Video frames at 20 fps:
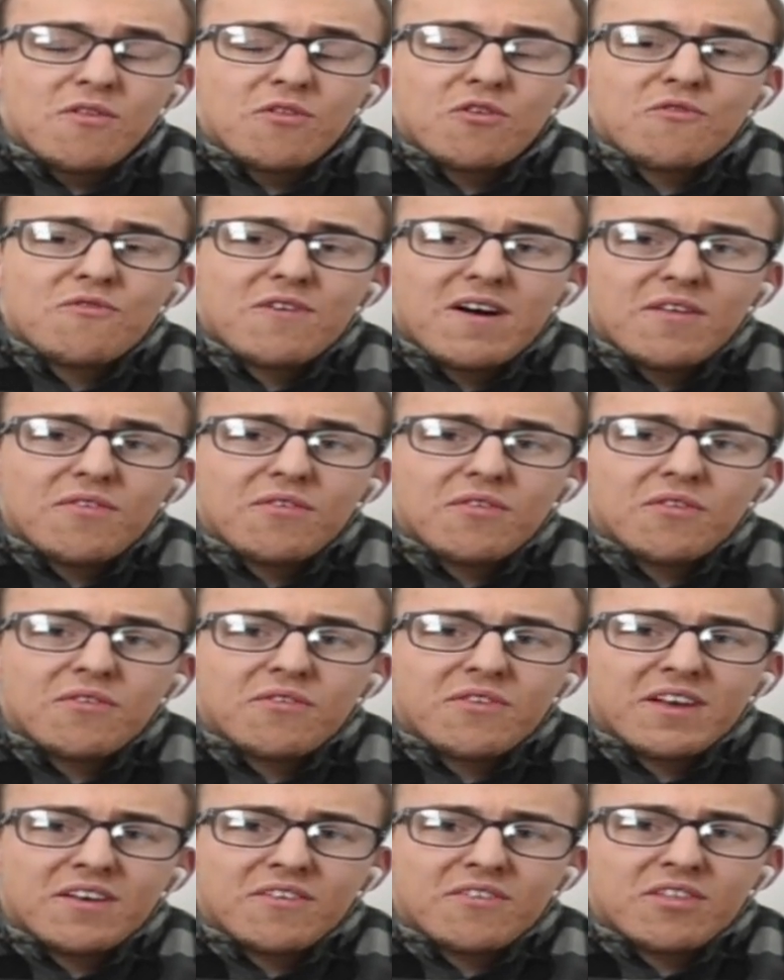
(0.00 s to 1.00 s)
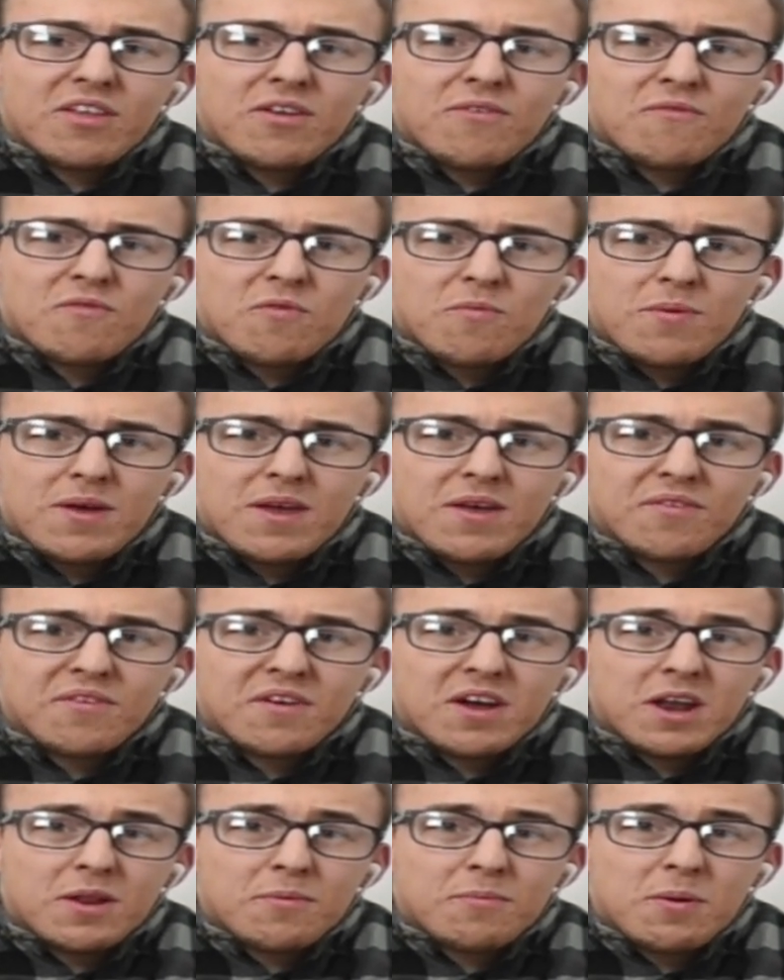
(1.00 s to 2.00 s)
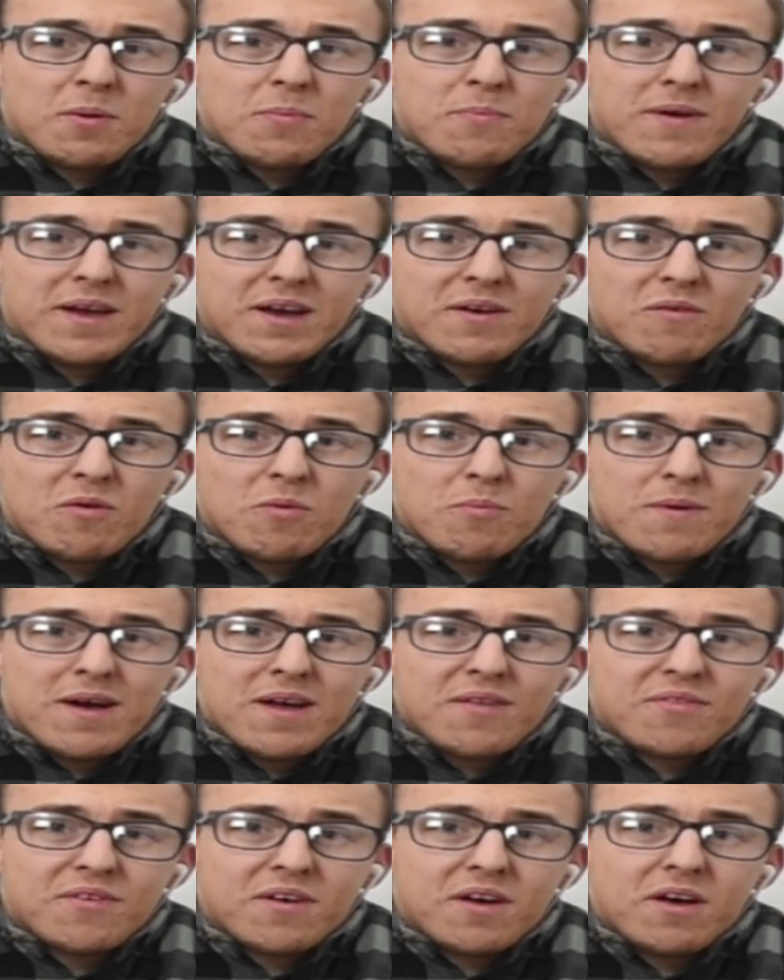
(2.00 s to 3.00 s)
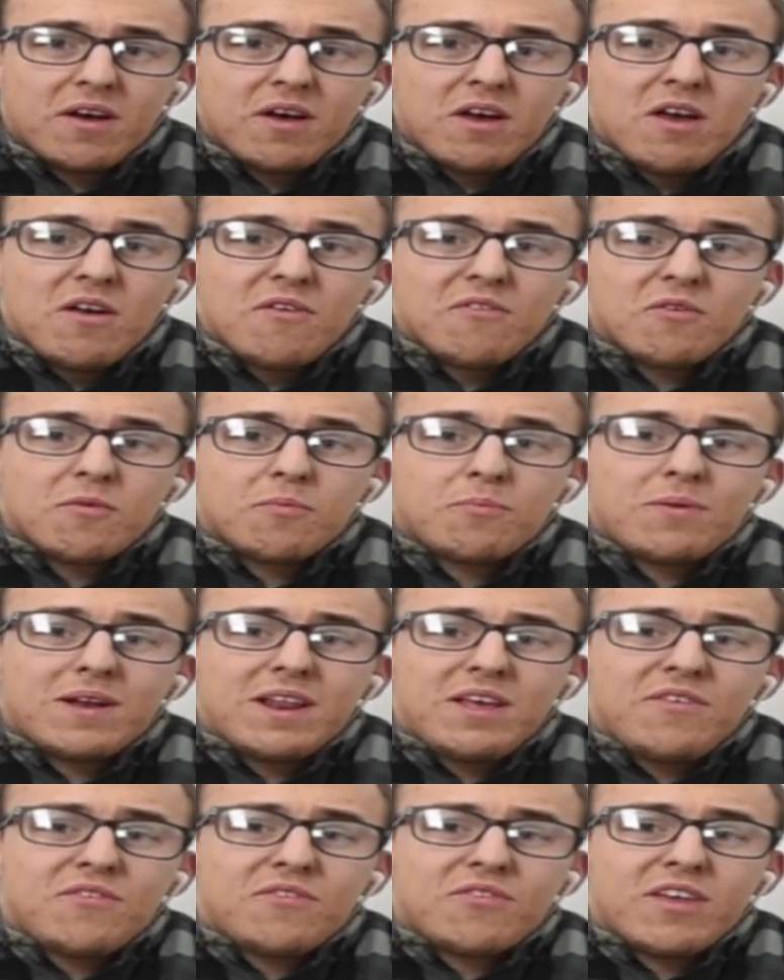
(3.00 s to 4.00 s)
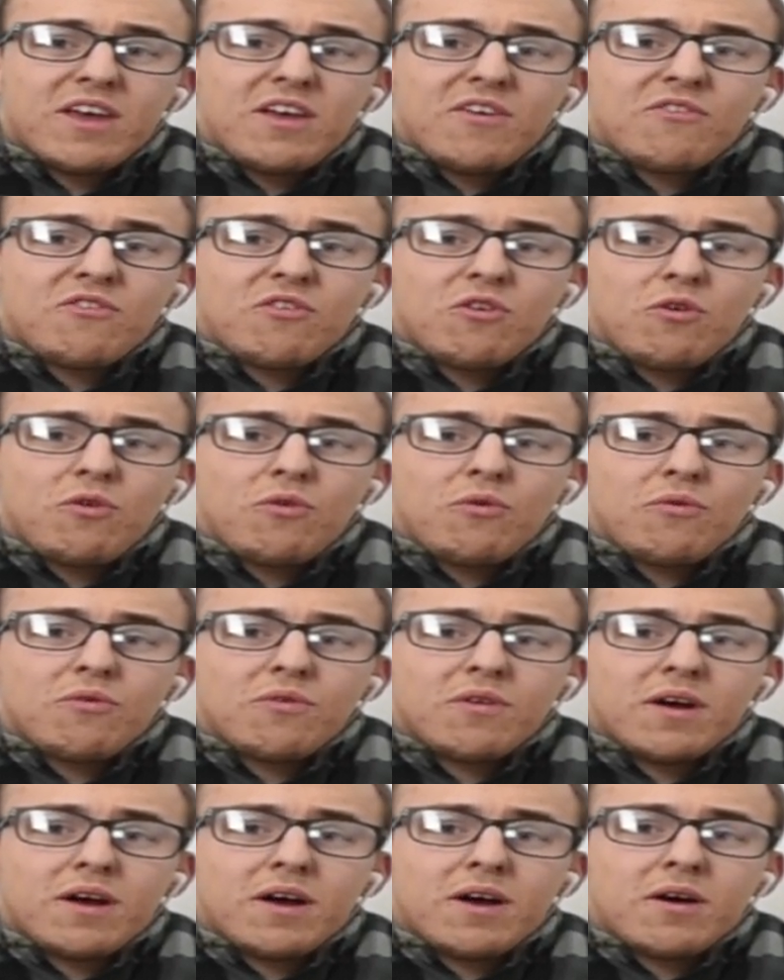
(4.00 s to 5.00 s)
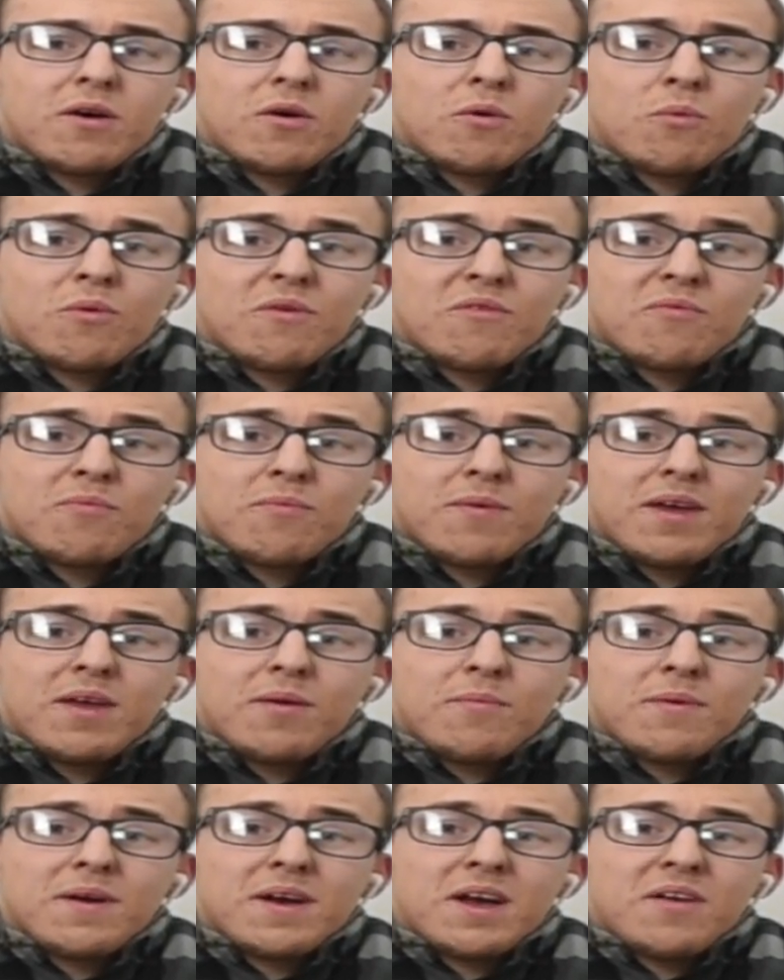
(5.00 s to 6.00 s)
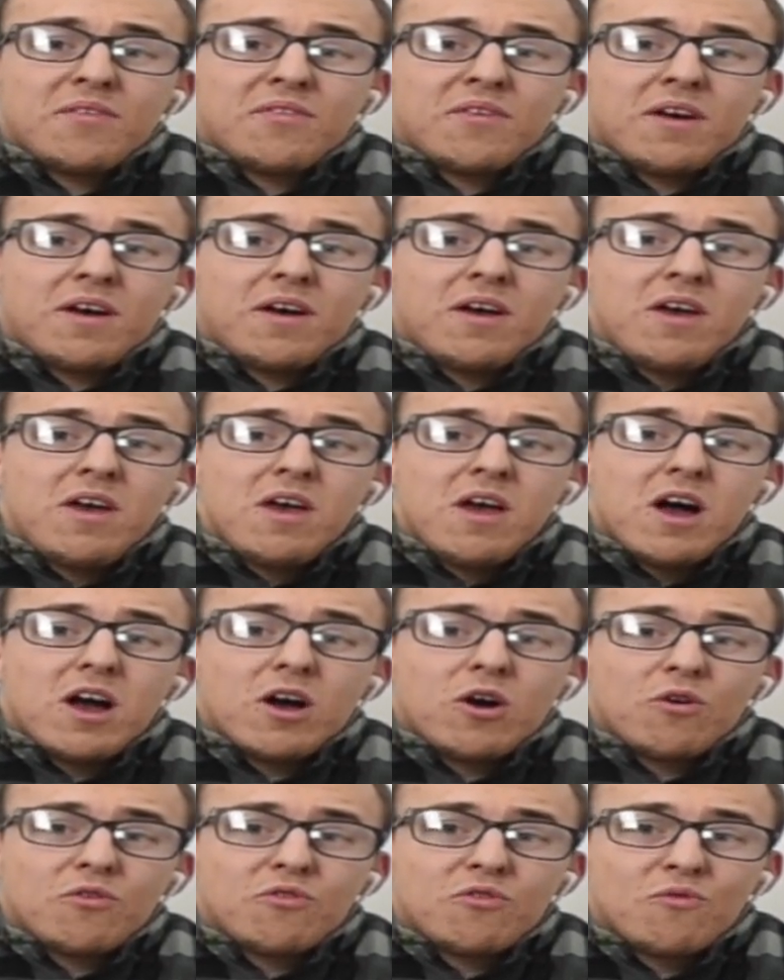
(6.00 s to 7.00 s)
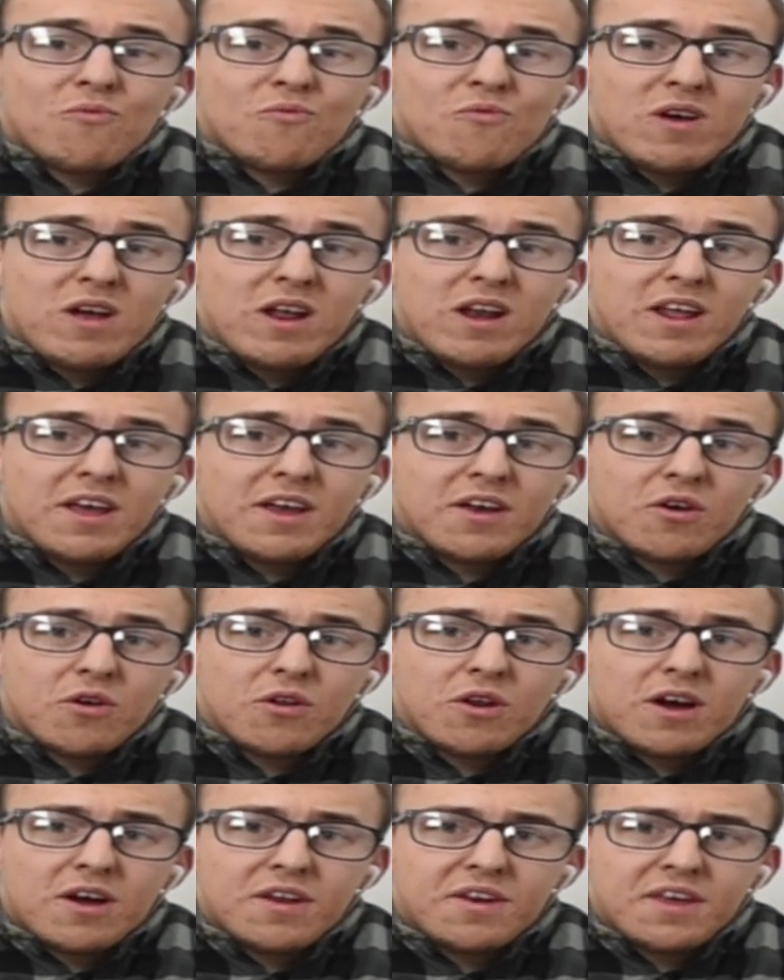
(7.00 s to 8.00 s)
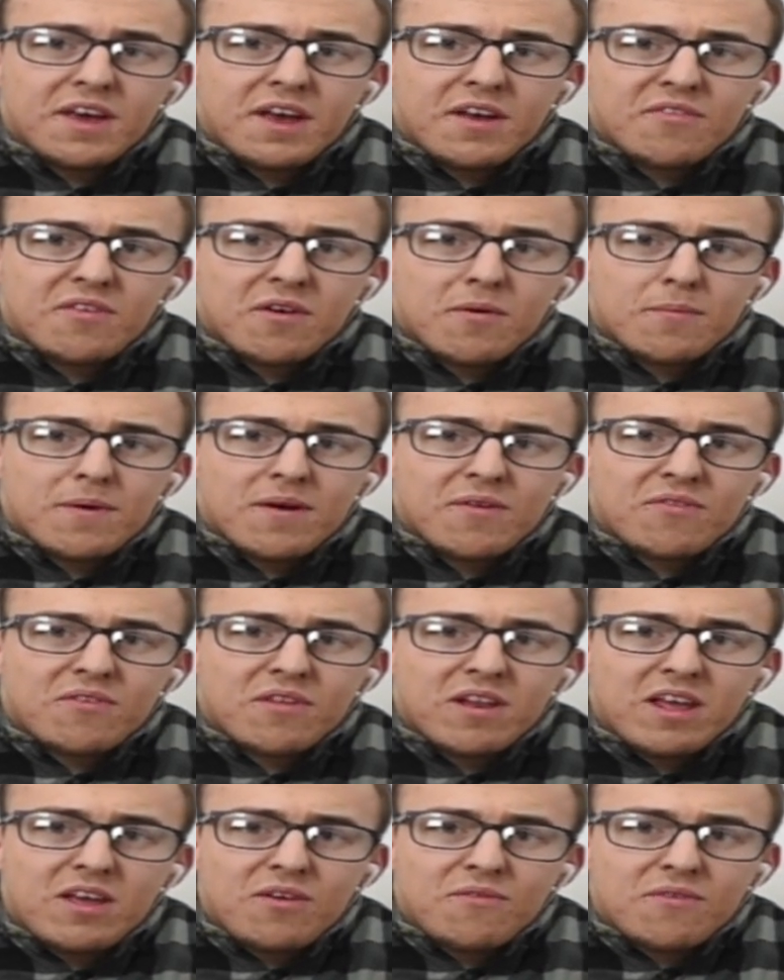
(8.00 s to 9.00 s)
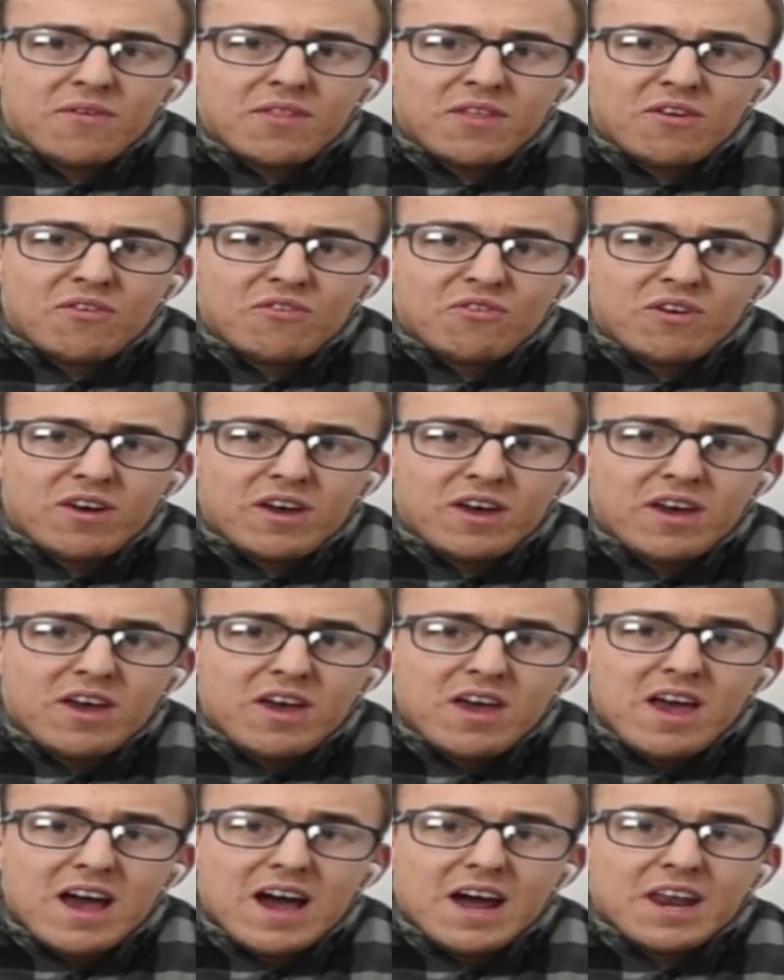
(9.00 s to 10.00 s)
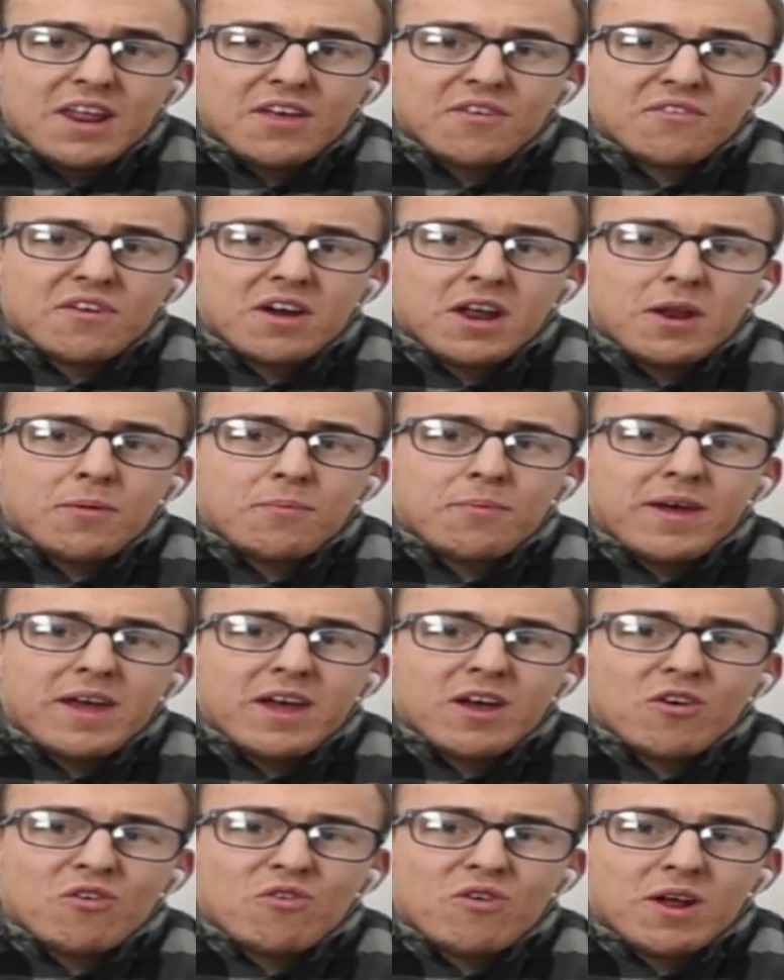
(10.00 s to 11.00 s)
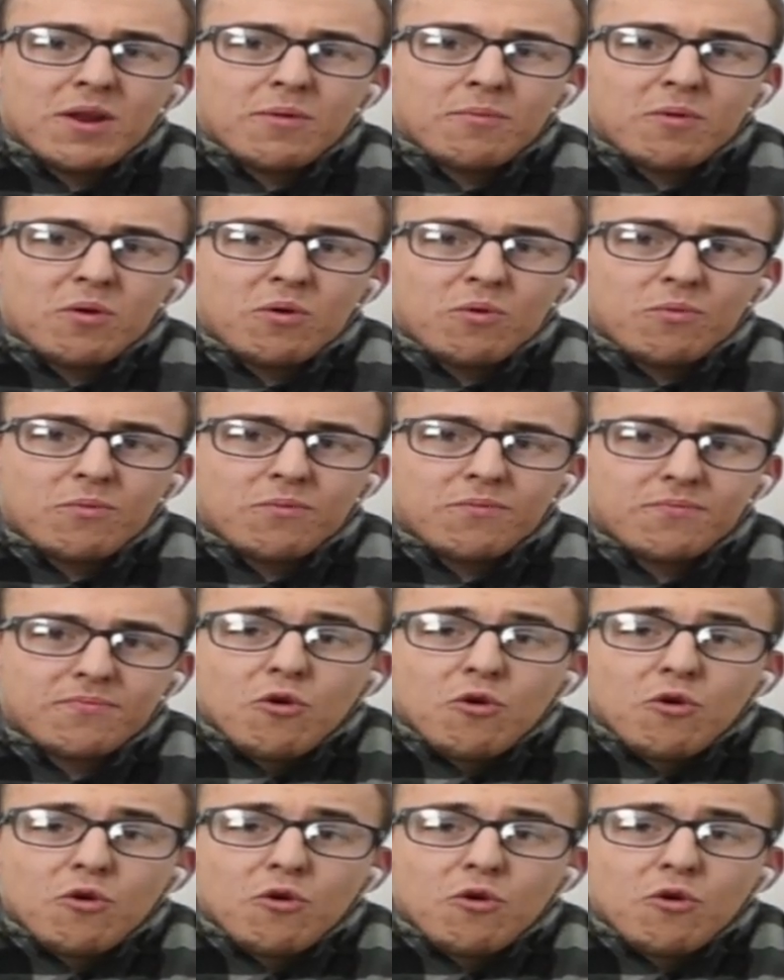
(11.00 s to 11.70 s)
2016 for me is going to be bigger and better, so please stay tuned with me, because I've got some really good ideas up my sleeve for this year, and it's going to be incredible.